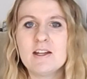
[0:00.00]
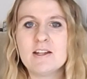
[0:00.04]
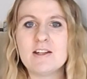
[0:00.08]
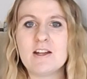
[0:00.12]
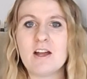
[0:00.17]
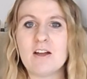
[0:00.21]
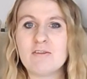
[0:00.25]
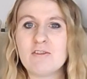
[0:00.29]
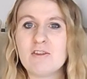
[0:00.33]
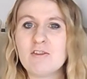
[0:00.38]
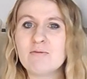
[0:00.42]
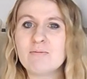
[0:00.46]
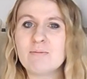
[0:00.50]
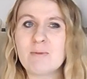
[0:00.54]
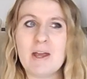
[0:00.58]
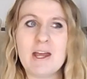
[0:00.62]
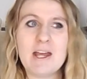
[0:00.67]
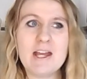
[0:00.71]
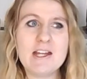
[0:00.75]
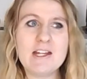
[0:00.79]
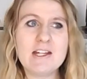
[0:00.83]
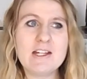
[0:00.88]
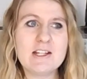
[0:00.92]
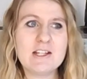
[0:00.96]
Now, if you've
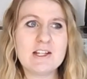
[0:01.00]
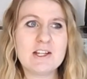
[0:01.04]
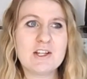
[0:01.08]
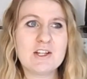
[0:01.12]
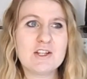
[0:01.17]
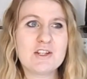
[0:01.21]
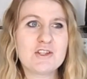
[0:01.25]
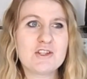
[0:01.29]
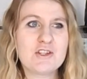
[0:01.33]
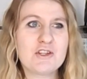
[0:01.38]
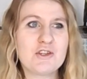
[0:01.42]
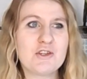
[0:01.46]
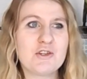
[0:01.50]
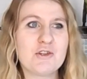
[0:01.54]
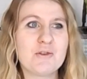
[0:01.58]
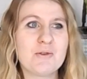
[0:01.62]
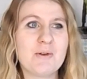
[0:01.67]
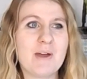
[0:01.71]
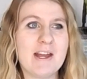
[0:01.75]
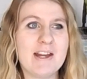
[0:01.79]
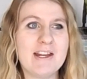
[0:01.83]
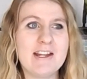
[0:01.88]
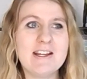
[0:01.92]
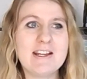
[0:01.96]
been to
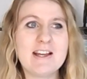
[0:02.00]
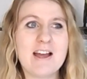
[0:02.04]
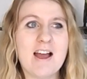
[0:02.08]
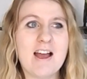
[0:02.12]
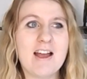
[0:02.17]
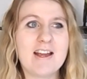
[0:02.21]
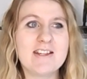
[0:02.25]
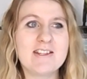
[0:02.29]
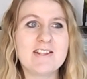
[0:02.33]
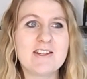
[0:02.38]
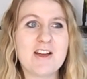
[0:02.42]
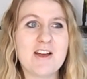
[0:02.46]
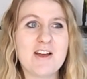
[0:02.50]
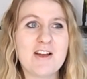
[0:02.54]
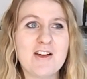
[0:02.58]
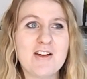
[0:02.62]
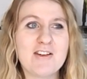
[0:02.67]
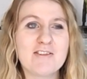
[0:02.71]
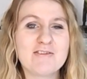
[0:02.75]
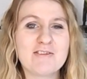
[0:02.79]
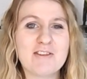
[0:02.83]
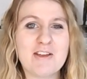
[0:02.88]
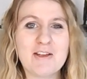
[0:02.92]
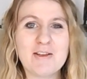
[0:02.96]
any kind
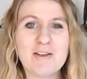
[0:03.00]
of